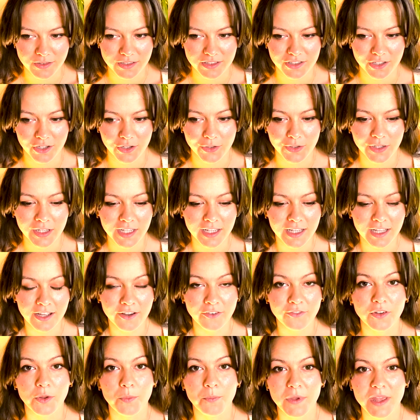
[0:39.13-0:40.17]
So
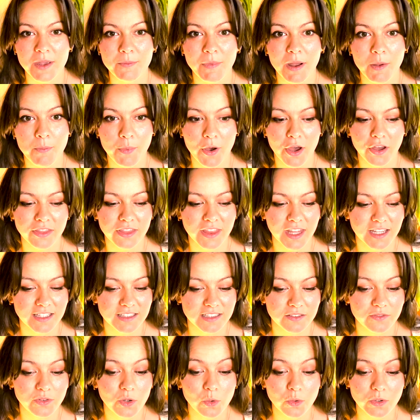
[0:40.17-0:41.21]
for me, my birthdays
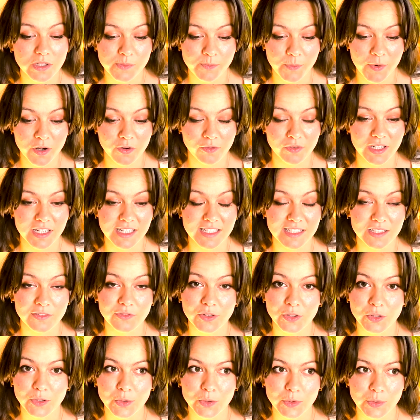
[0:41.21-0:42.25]
have always been a really
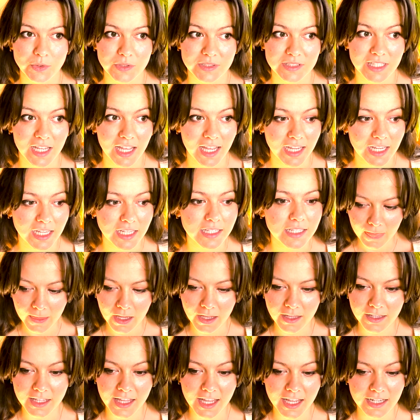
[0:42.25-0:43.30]
difficult day.
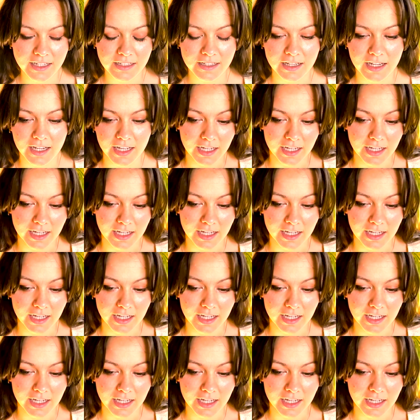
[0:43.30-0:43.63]
Again,